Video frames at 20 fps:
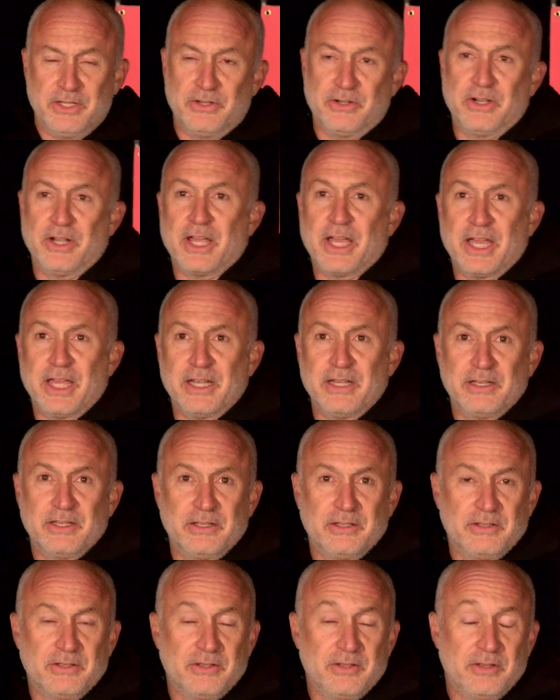You're not
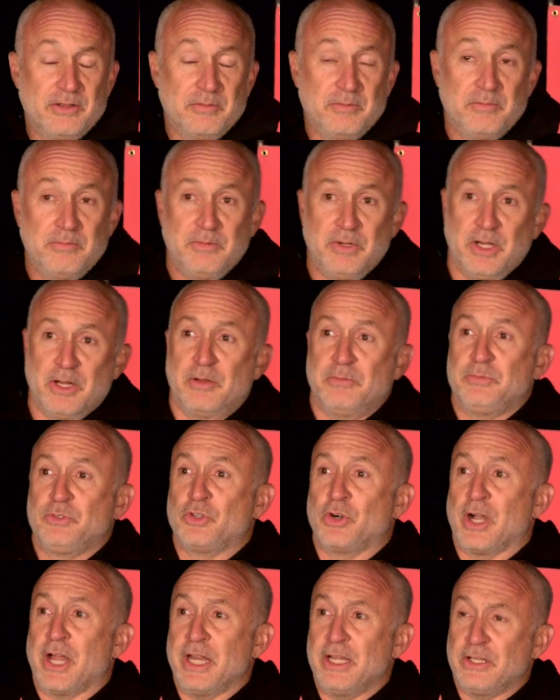
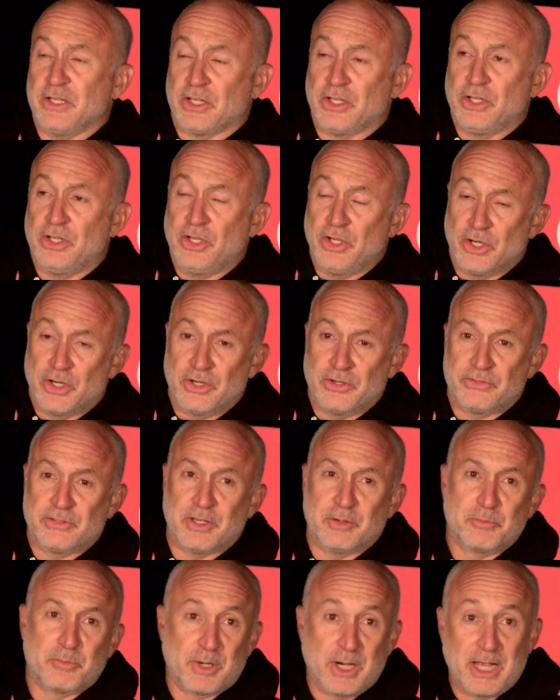trying to cure
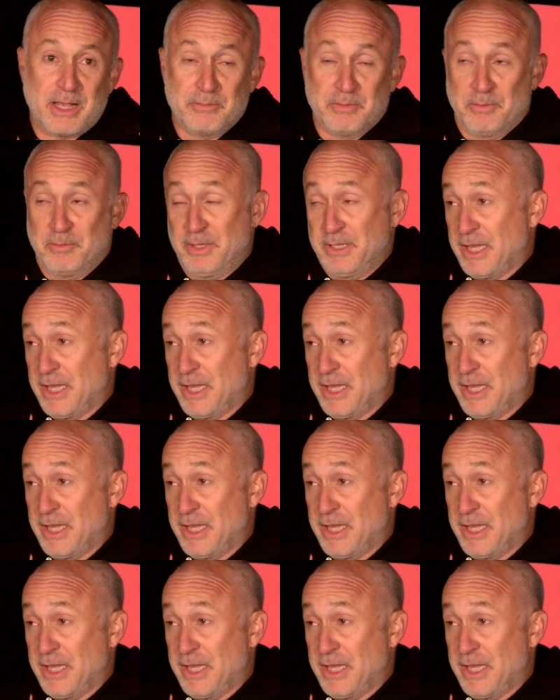some problem.